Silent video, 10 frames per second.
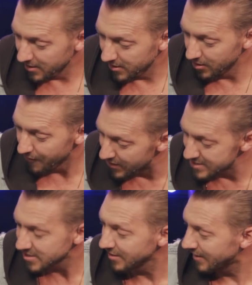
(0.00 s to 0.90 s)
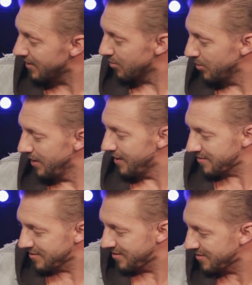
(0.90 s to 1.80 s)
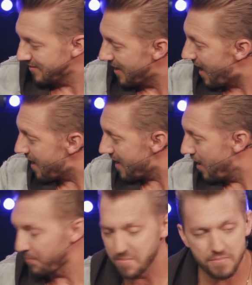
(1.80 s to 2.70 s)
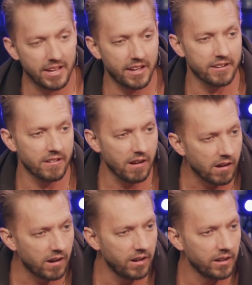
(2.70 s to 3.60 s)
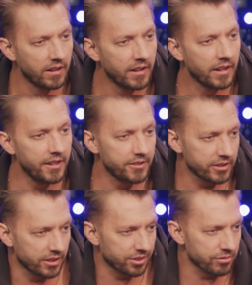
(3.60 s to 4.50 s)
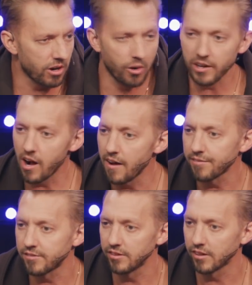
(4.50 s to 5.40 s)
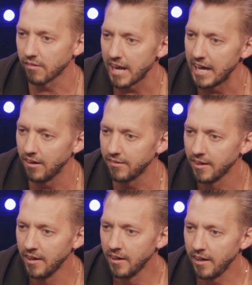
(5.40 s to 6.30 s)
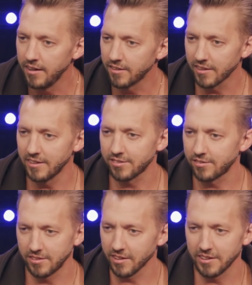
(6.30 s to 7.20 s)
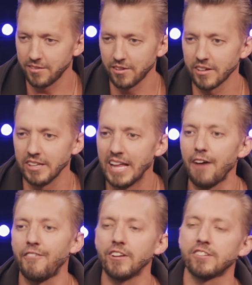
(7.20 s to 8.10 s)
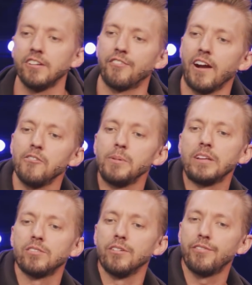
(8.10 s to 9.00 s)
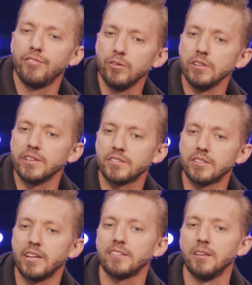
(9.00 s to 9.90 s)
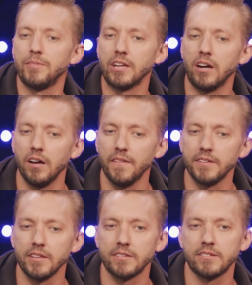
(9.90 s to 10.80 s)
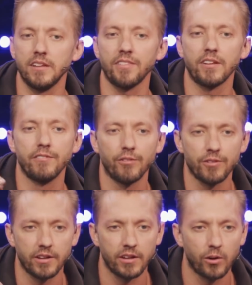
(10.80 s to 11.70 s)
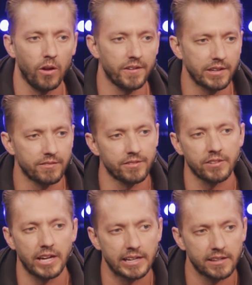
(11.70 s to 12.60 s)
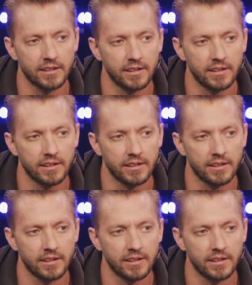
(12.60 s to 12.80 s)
you're eventually going to realize this is not helping me out at all. And you're going to throw it off to the ground and you're going to you're going to you're going to laugh at yourself for ever being so foolish to take something on that did nothing for the quality of the flight.